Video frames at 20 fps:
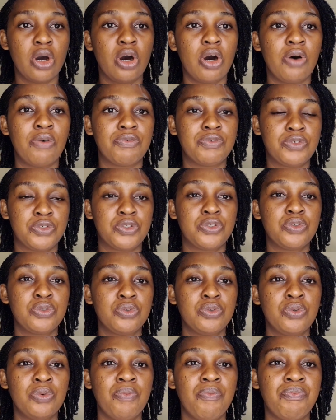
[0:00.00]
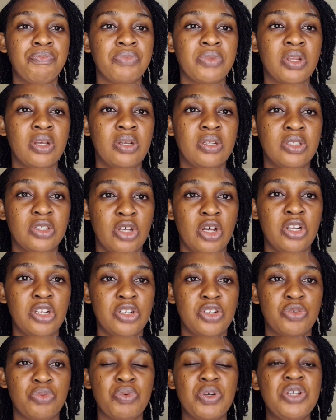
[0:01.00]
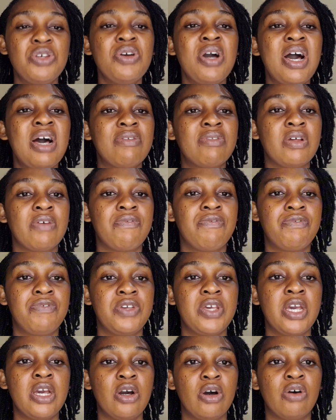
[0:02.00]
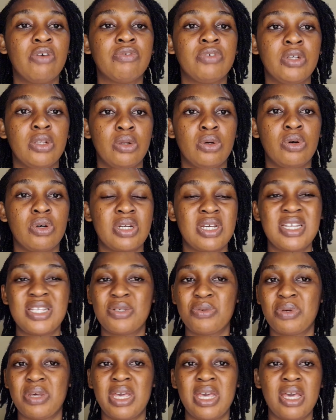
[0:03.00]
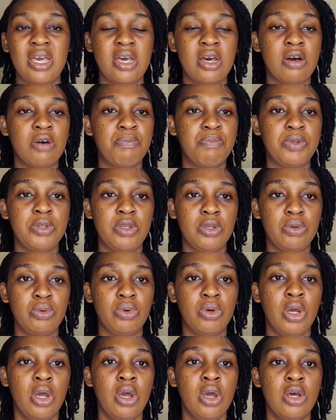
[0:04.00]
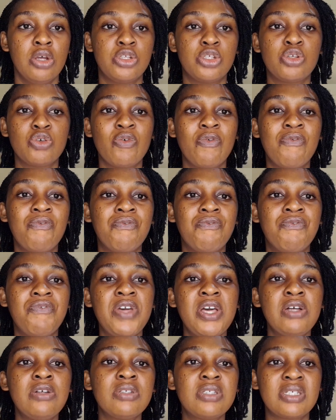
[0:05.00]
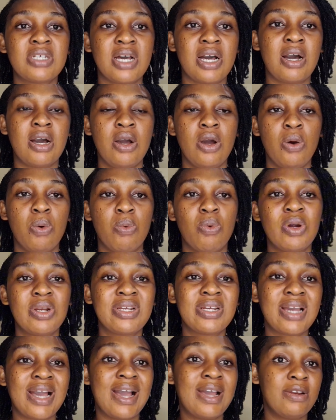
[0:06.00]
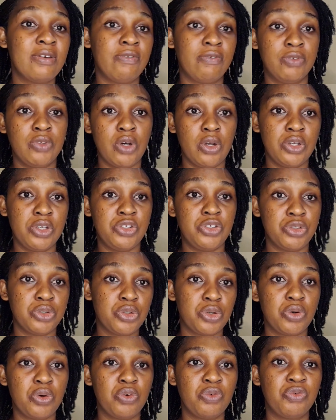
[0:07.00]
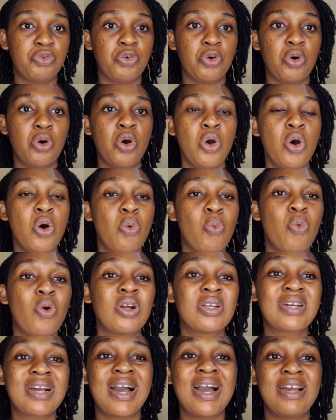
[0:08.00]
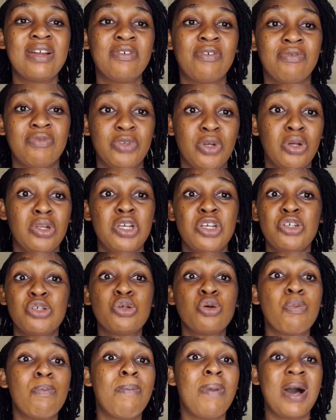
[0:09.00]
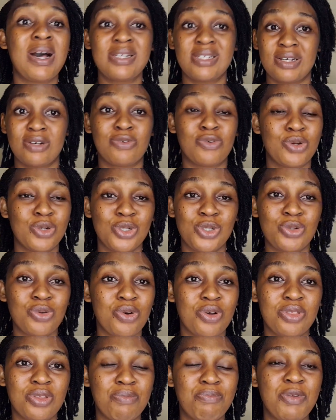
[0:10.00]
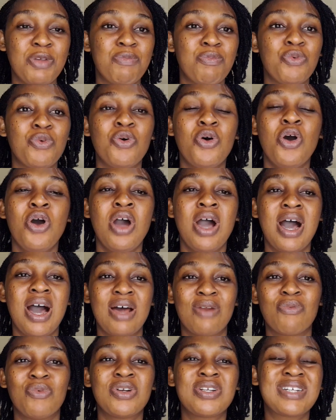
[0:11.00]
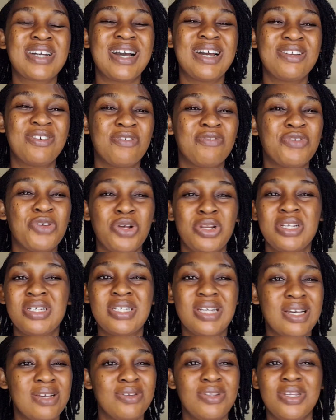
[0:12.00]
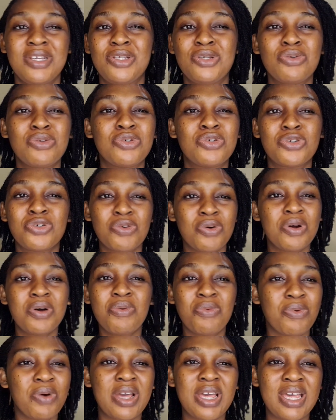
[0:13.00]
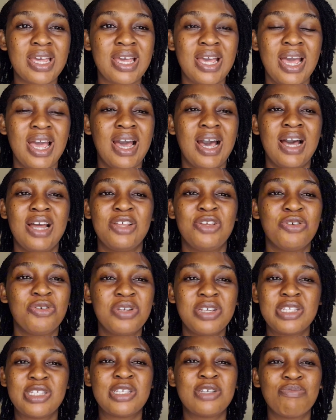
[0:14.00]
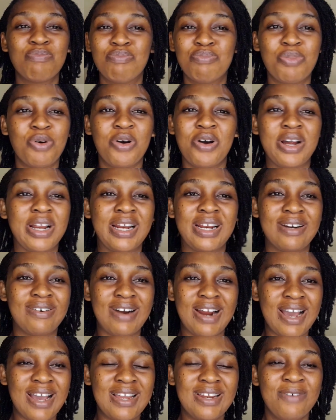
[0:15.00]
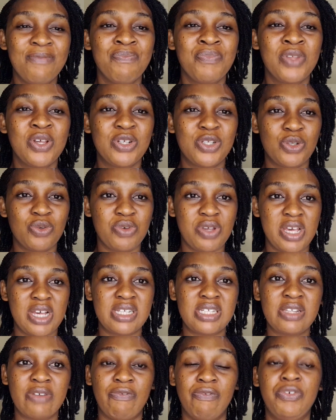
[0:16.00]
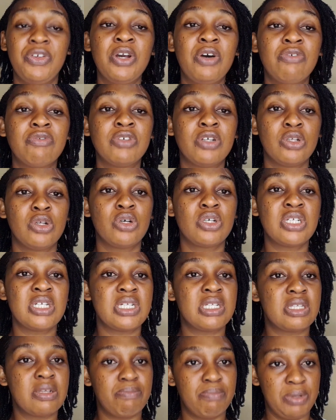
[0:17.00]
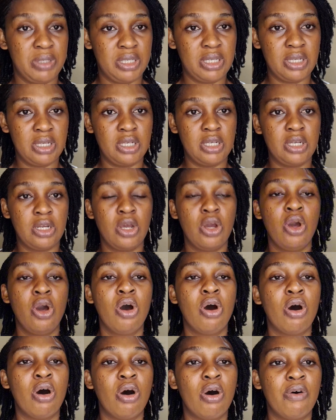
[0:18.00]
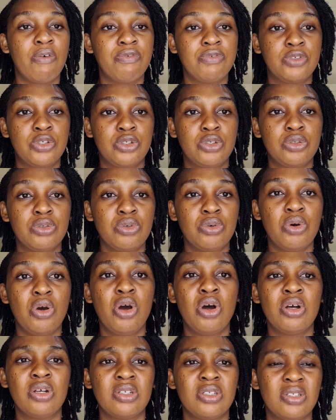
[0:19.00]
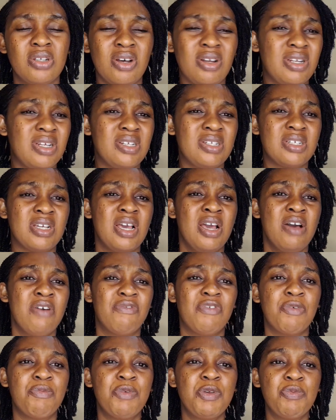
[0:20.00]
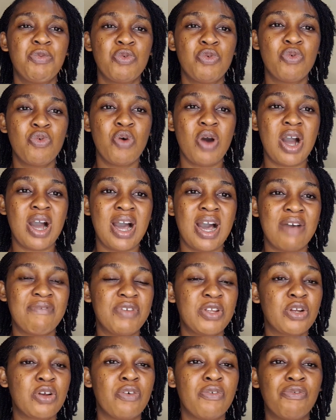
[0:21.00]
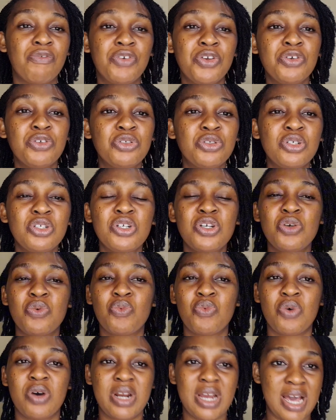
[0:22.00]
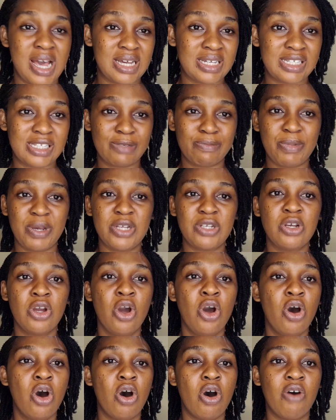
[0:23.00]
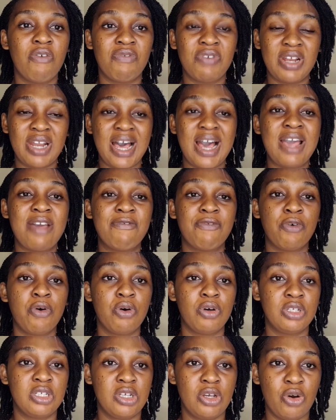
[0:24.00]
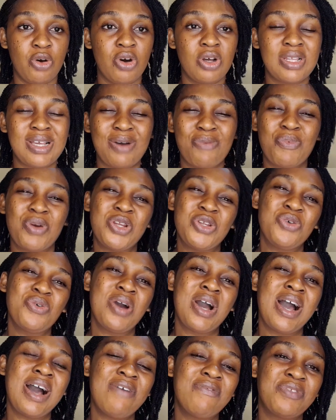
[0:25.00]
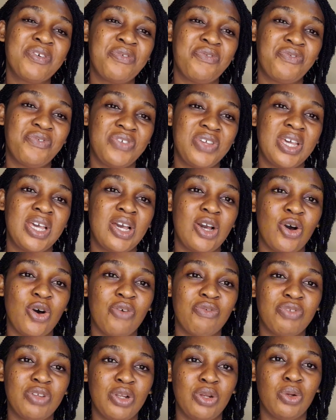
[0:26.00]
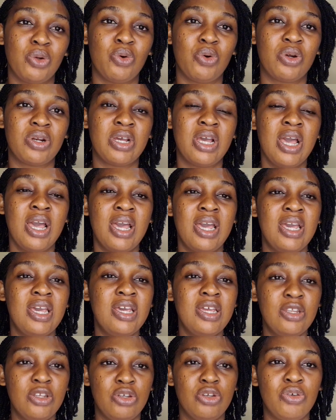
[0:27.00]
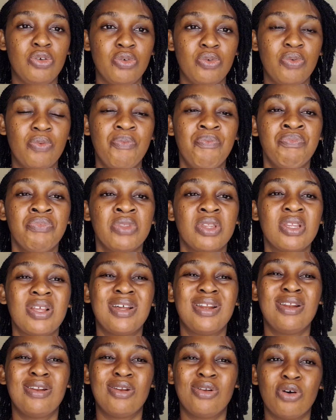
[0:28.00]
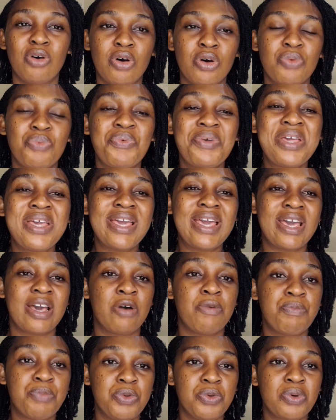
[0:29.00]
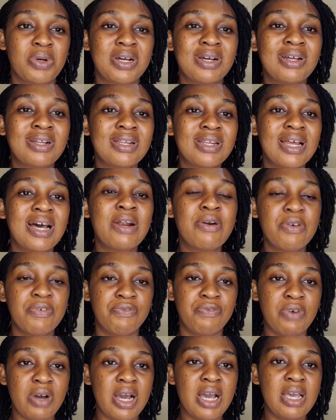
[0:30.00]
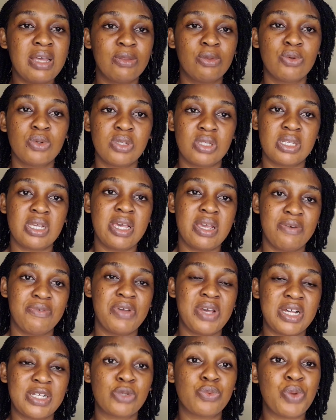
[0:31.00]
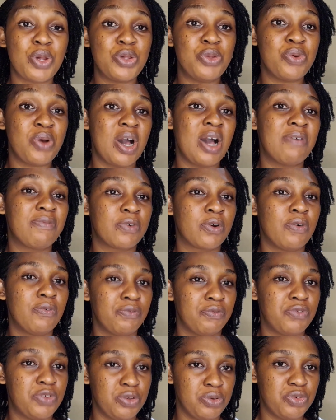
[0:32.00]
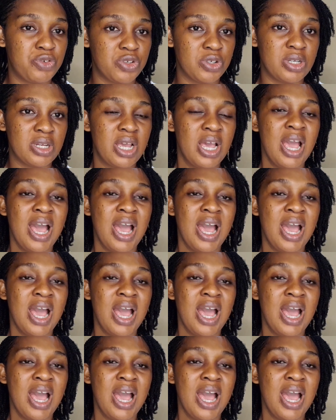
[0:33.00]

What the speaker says: of true knowledge. When you have the fear of the Lord, it will help you to filter what kind of knowledge you go for, what kind of knowledge you pass across to other people, and what kind of knowledge that you need to throw away and you need to burn, right? So yes, the fear of the Lord is the beginning of true knowledge. For people who are having confusion in one aspect of life or the other, when you have the fear of the Lord in you, the Lord will help you clarify those areas where you have confusion,